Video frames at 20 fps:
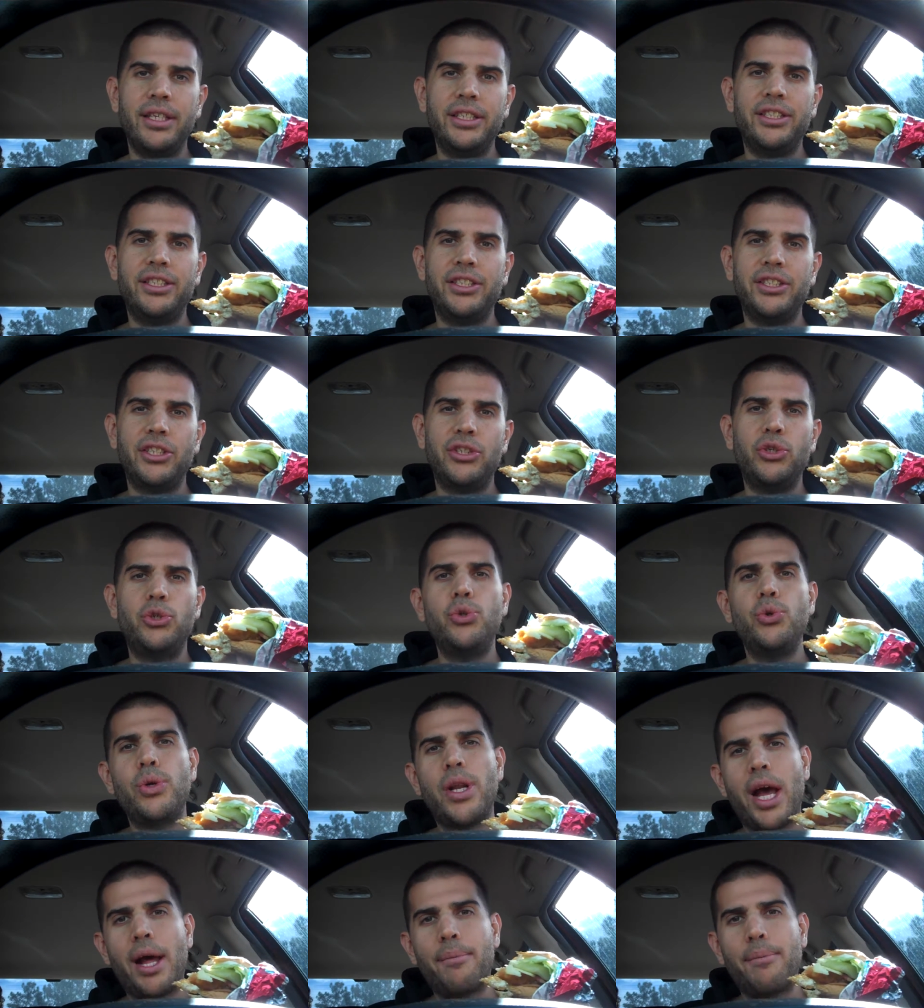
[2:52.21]
This is a
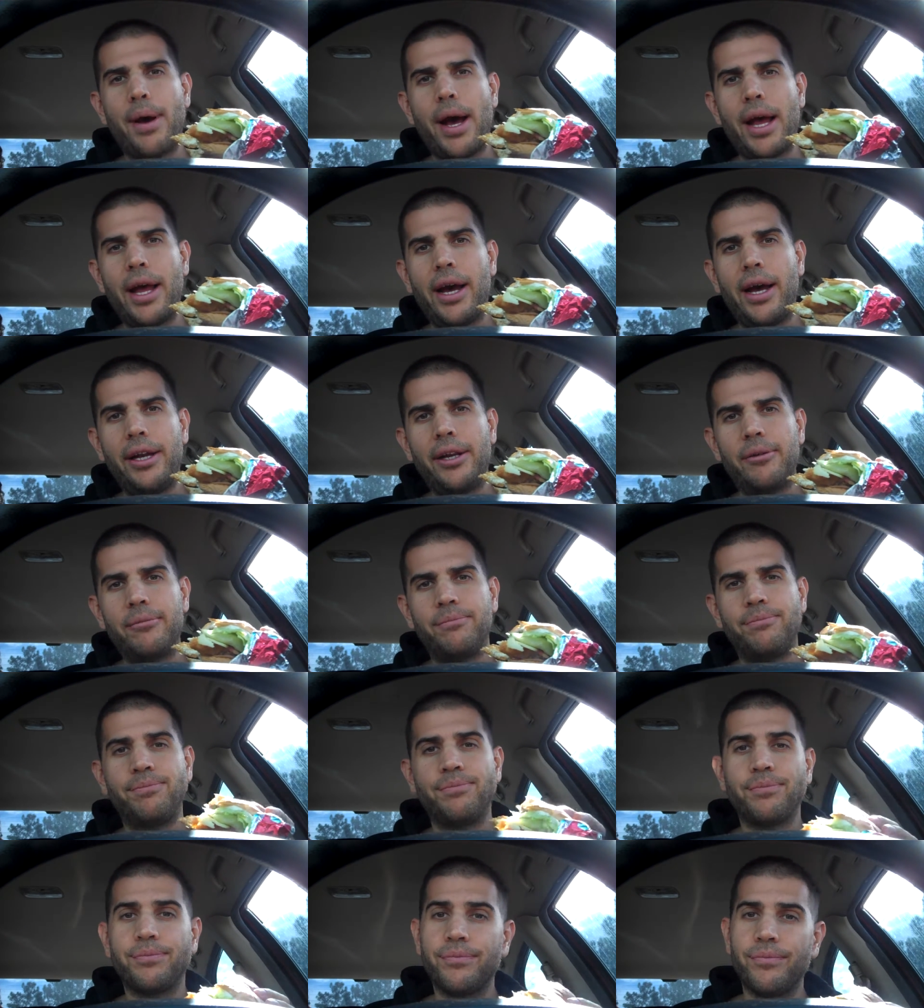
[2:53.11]
do not buy item.
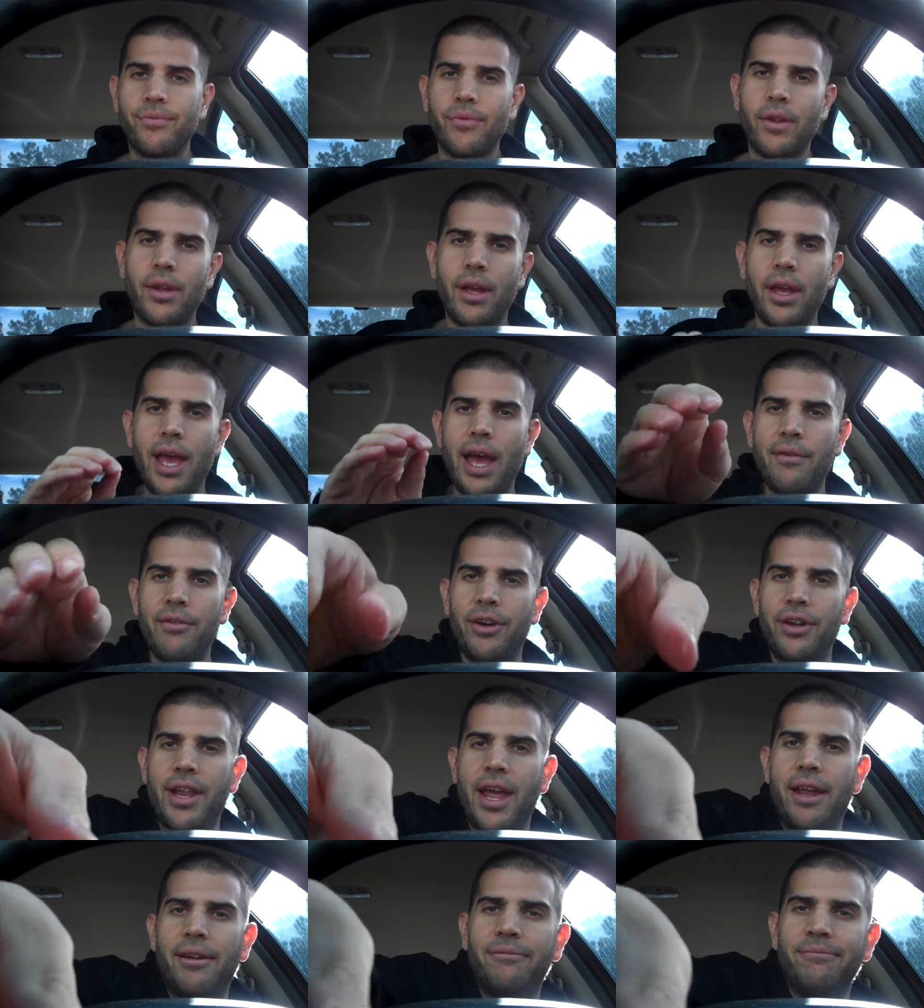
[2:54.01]
Have
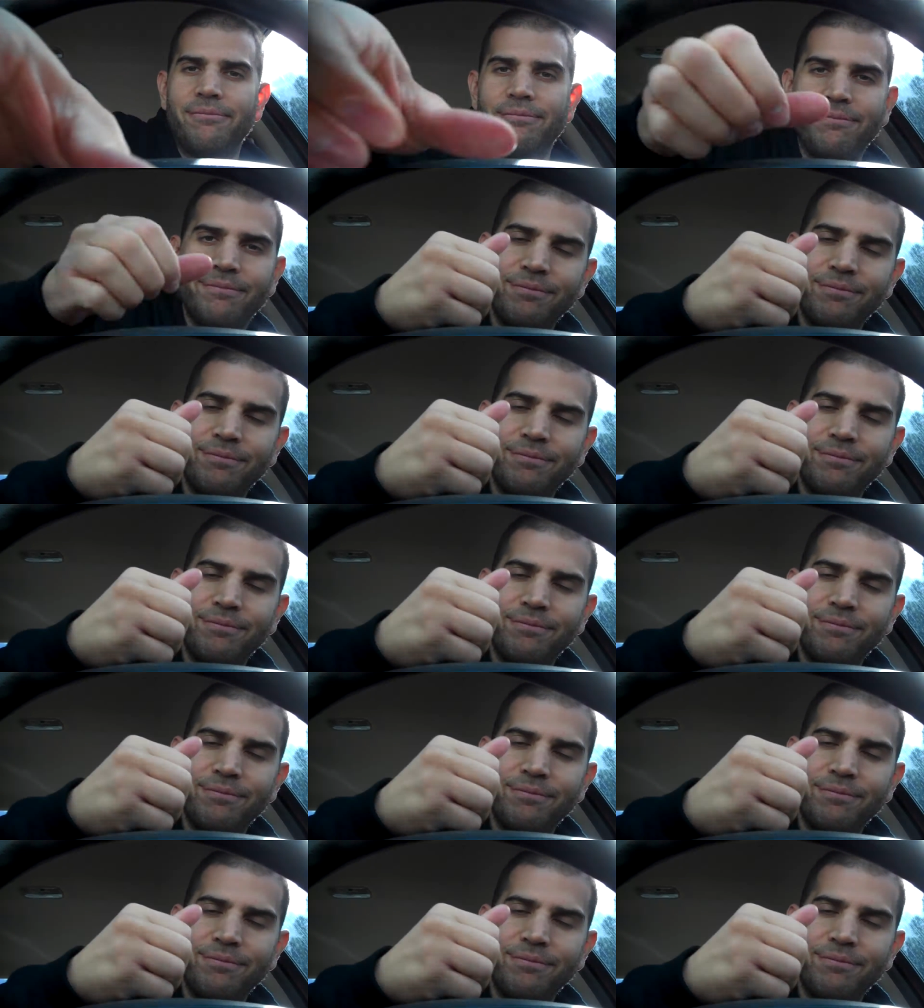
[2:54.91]
a good day.